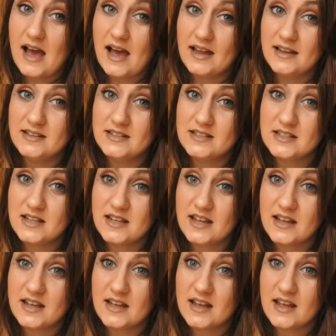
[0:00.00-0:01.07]
And
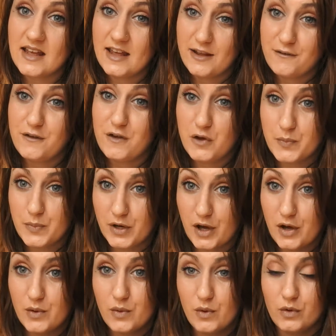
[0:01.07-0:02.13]
if you
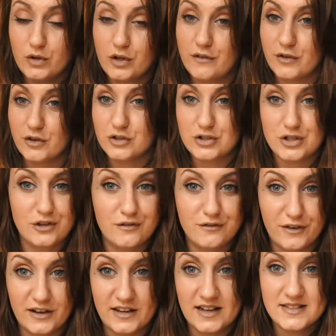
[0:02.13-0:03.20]
blow all of your student
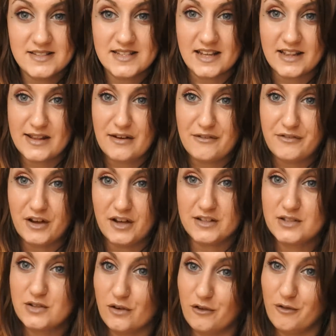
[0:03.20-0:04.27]
finance in that
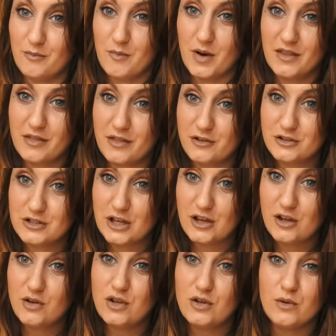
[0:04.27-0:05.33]
first sort of month or two,
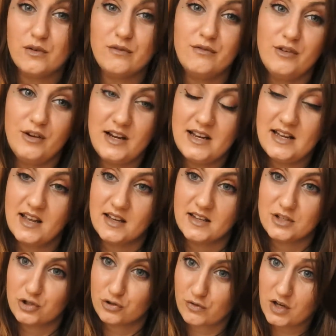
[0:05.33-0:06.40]
you're really going
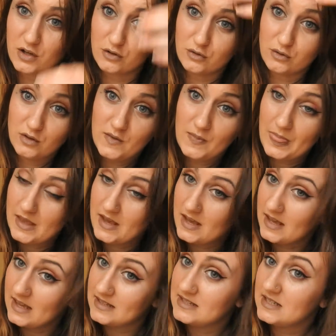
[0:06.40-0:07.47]
to struggle
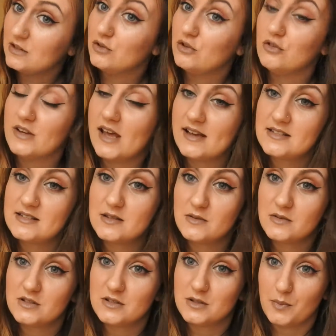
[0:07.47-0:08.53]
until your next
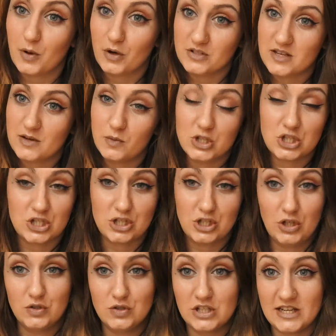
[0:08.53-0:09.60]
deposit, which is
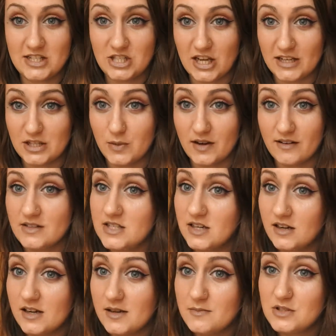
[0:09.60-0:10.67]
usually January
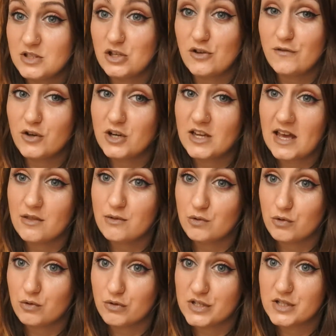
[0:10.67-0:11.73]
time. So you've got to get
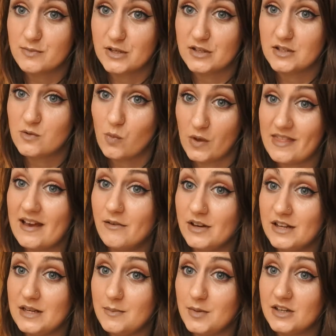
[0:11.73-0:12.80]
through Christmas
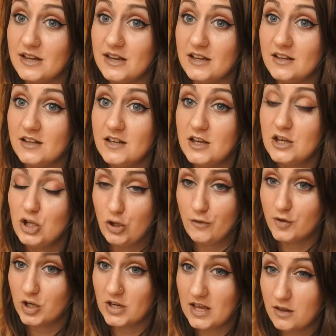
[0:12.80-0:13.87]
without any money.
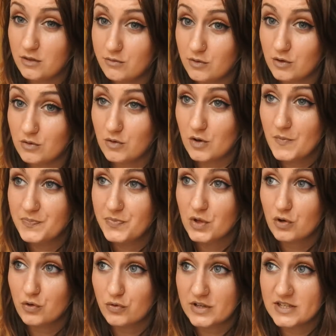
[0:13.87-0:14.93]
You've got to get through
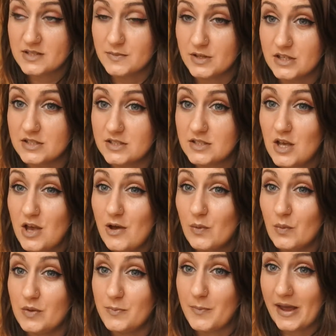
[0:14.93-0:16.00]
Christmas
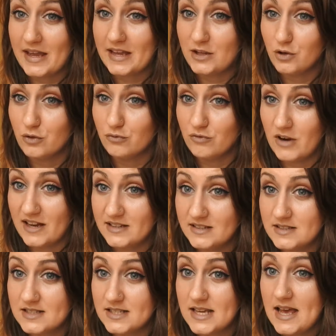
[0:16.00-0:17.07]
with paying your
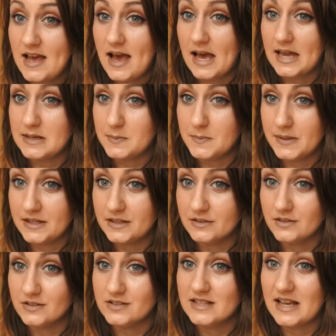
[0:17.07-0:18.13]
rent and
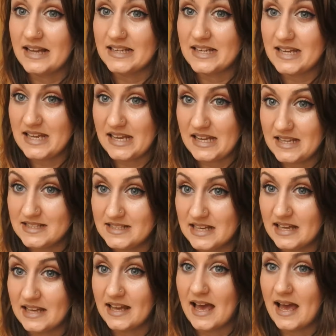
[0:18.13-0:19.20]
bills and
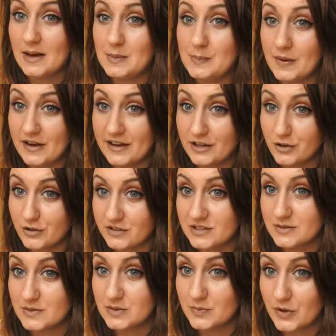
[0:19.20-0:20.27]
eating and buying
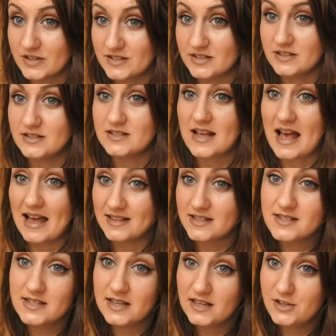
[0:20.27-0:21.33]
Christmas presents and
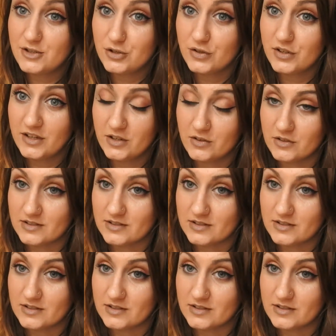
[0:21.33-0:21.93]
still enjoying